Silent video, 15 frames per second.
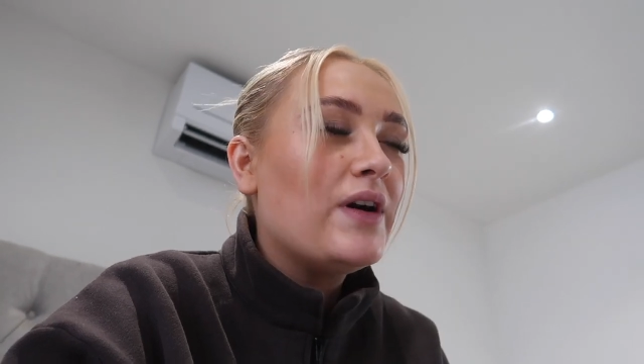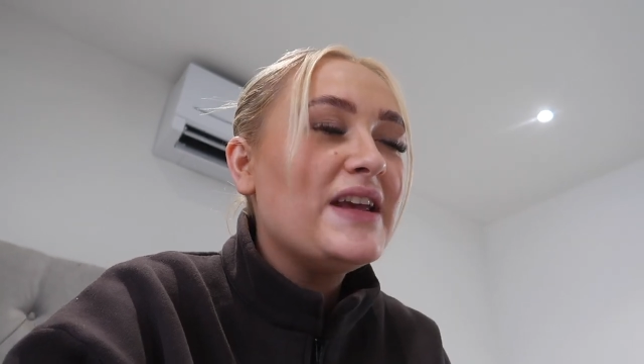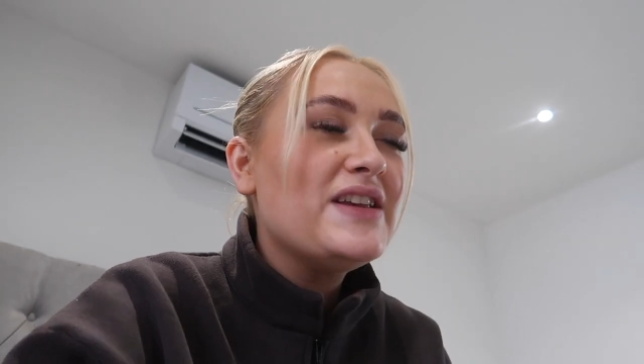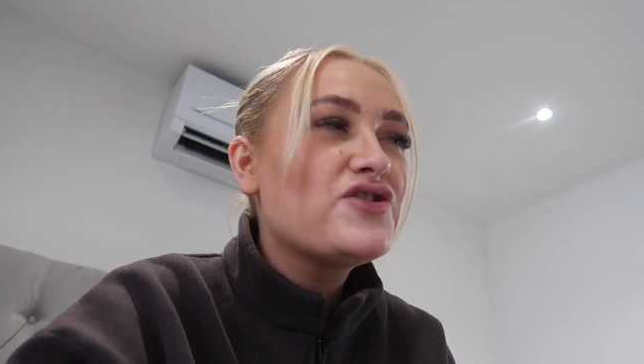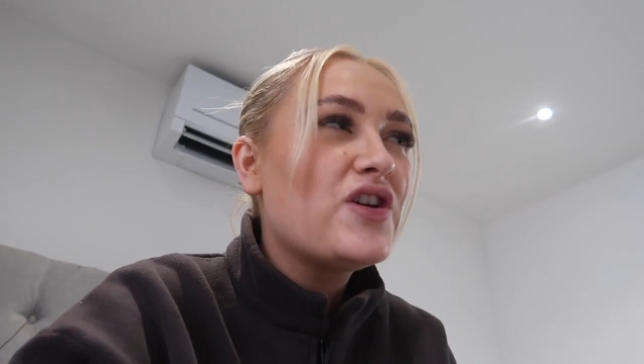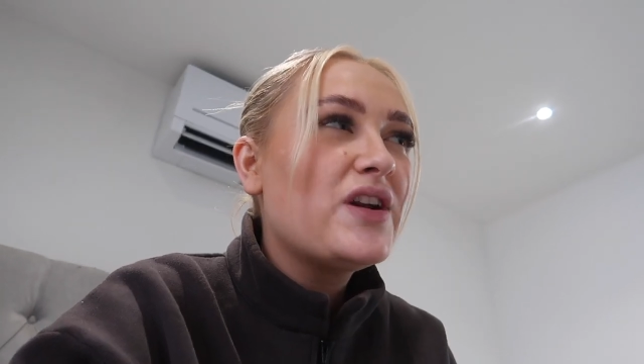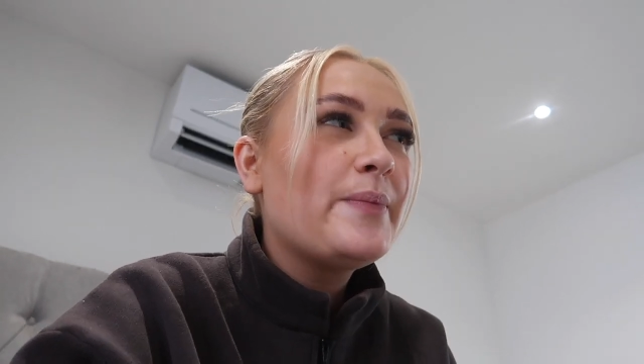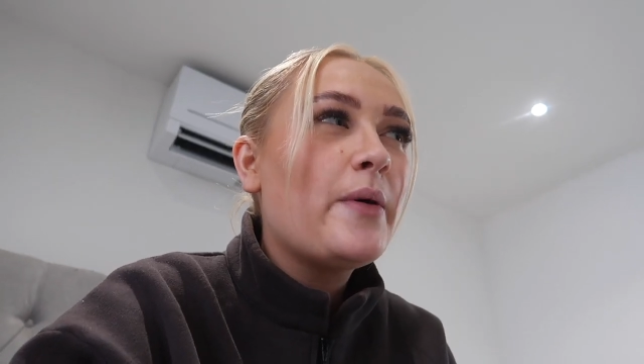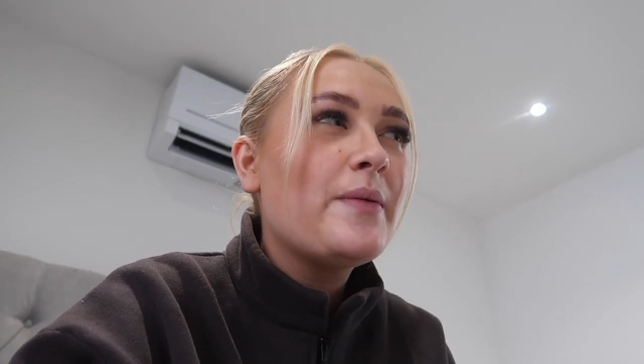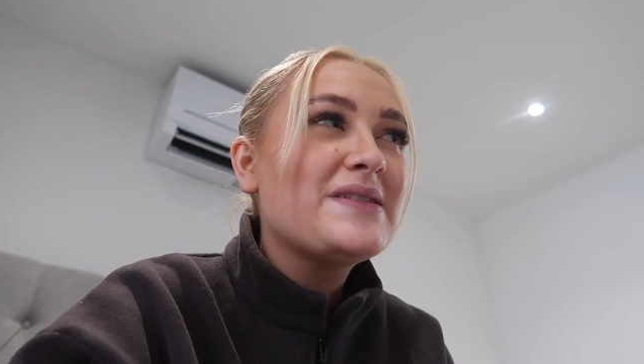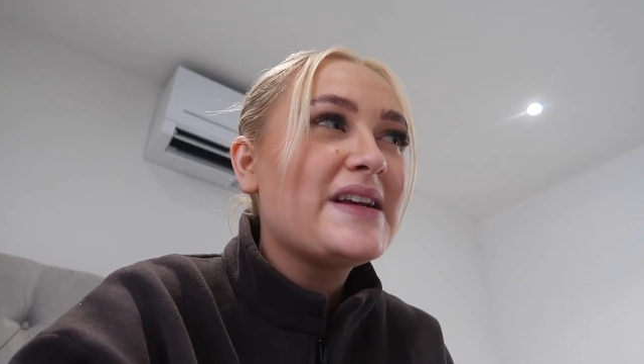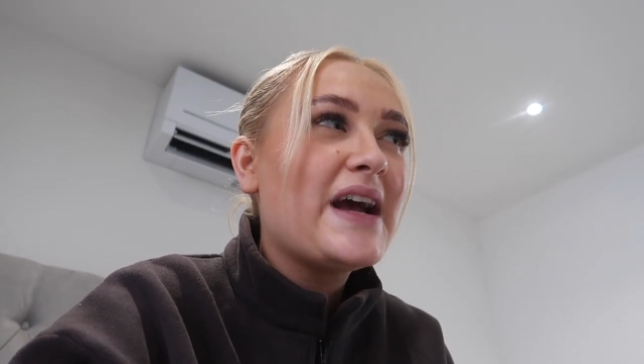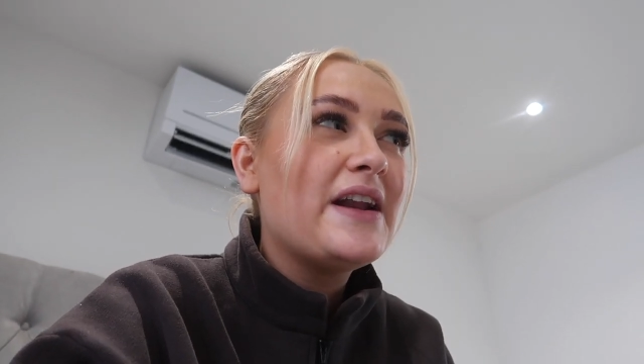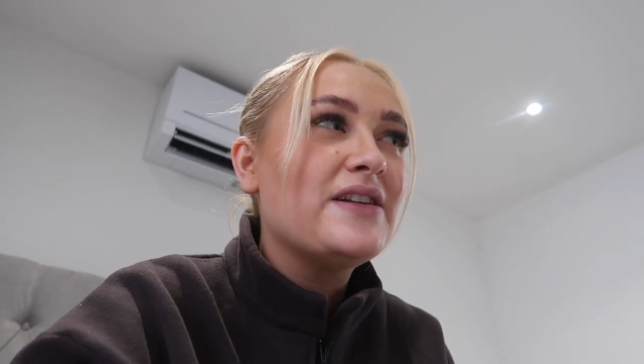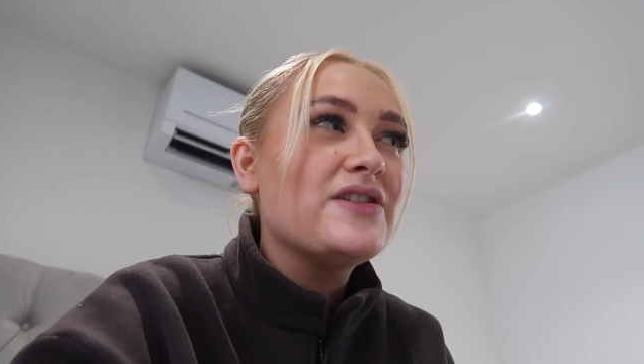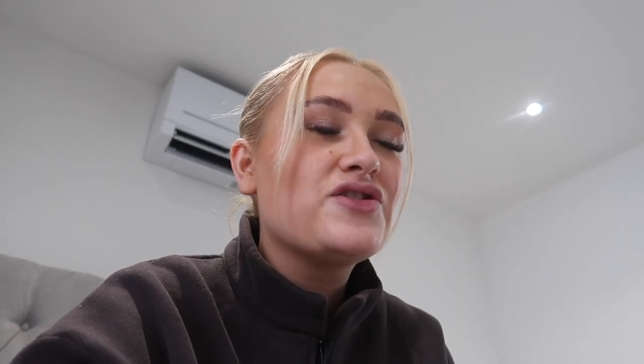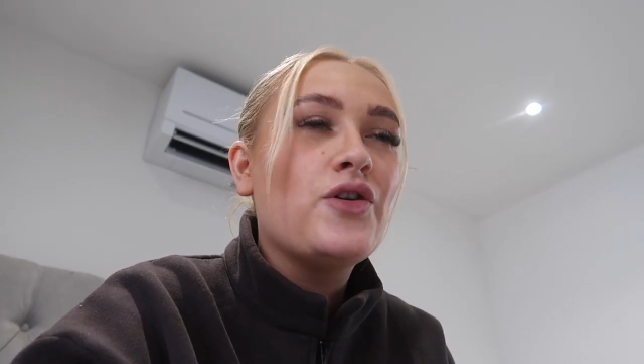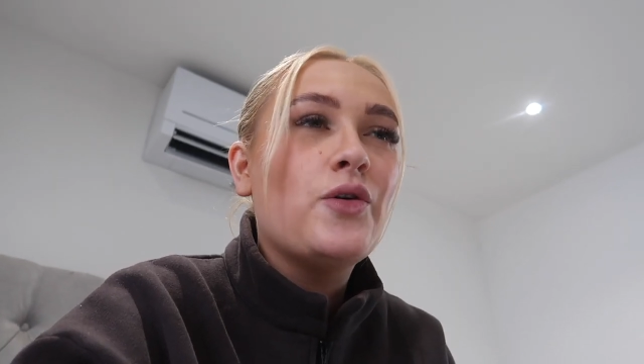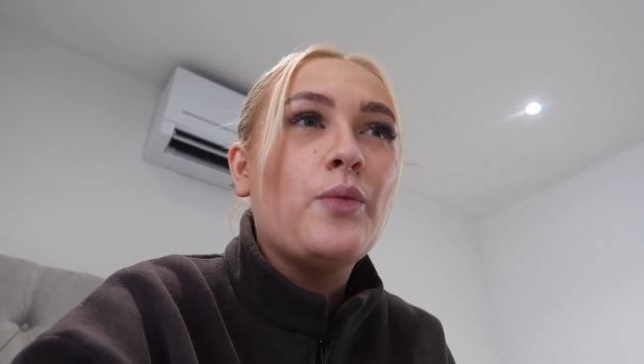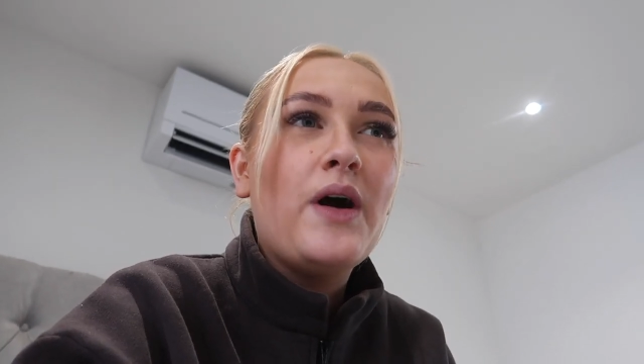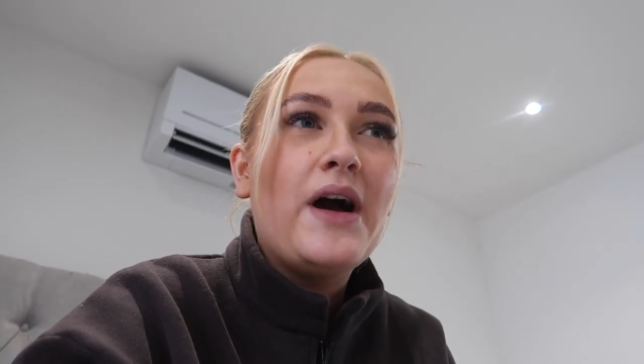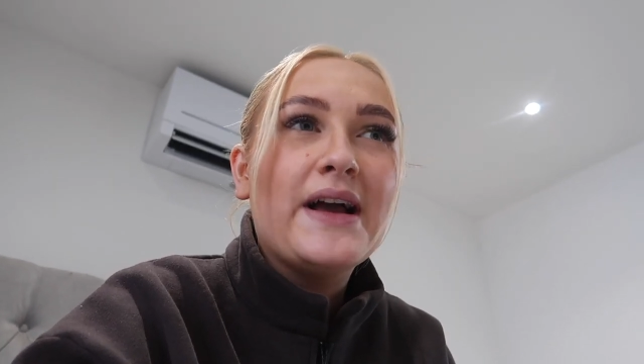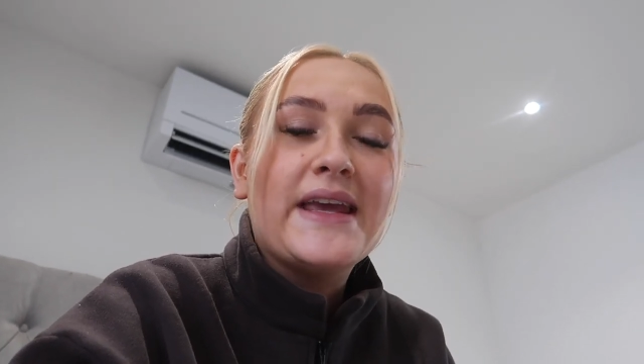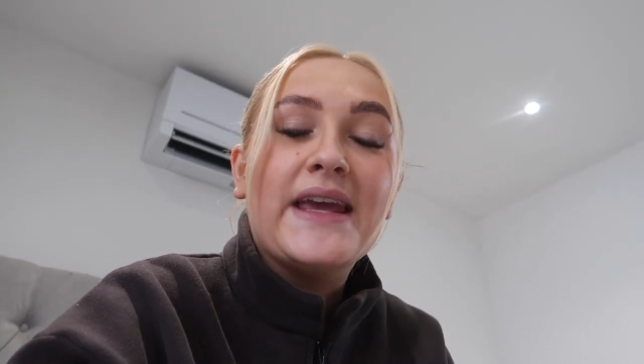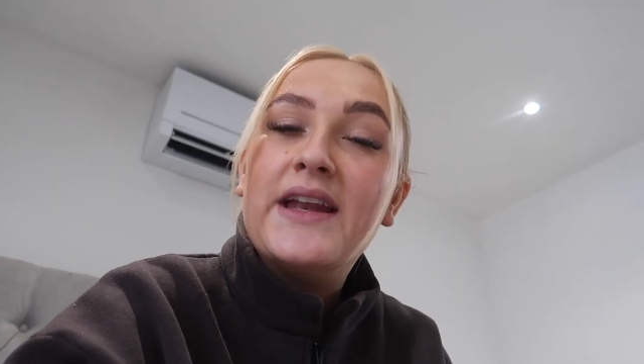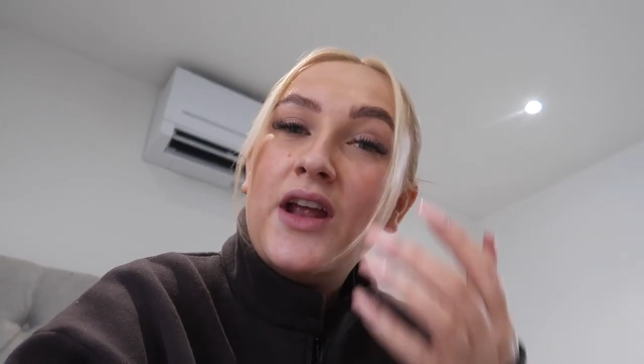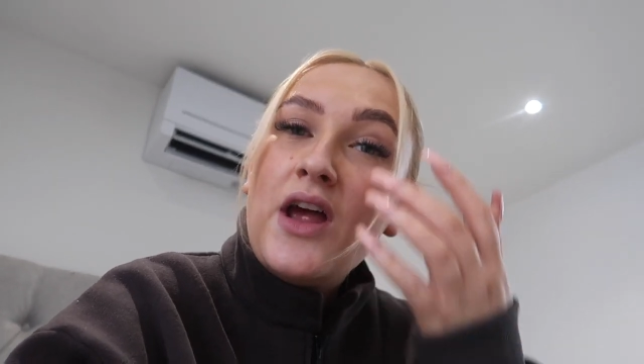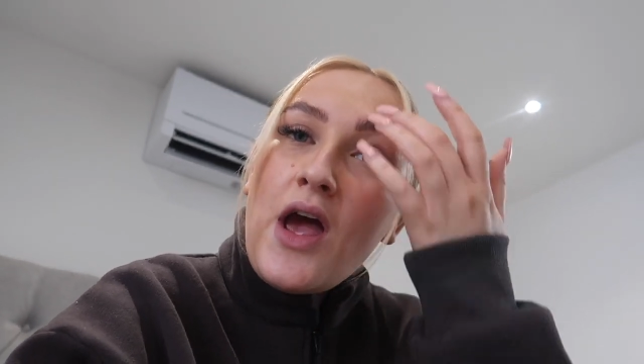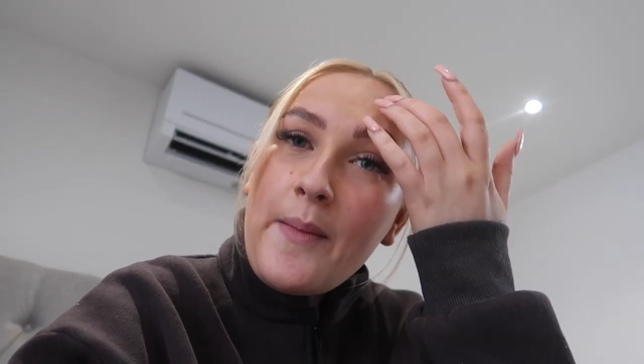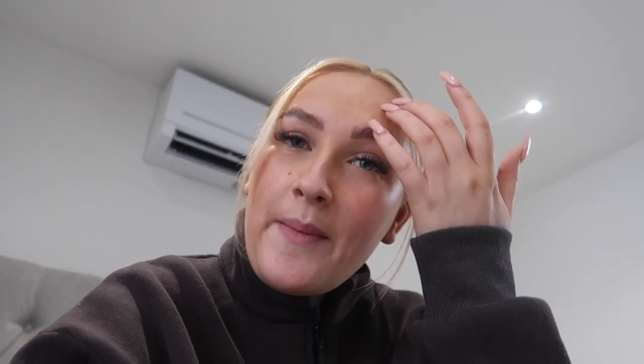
he's trying to pop this cannon. It's not working.